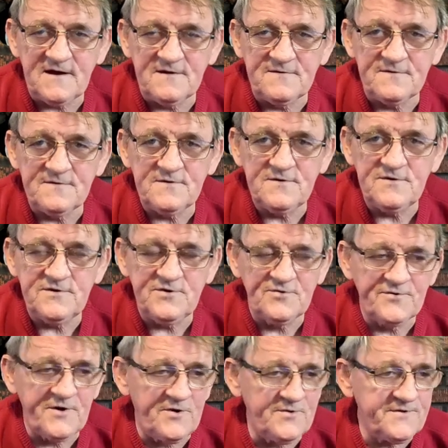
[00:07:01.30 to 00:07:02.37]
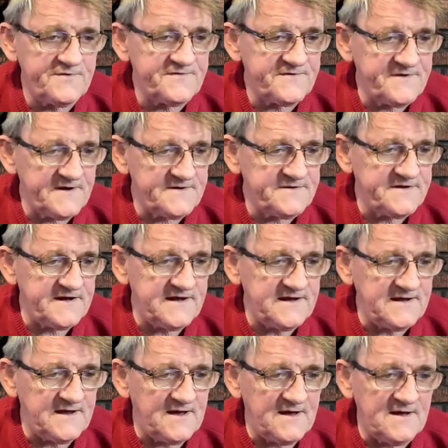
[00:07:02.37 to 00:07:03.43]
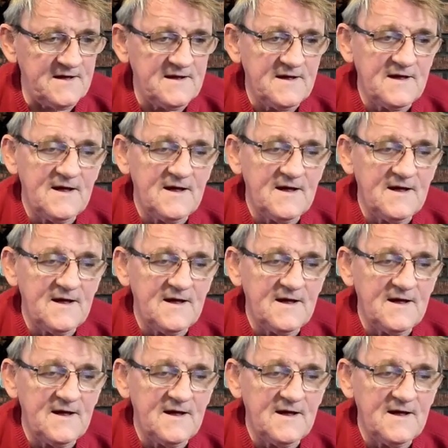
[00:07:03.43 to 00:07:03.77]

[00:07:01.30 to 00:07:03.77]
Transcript: and you'll notice that the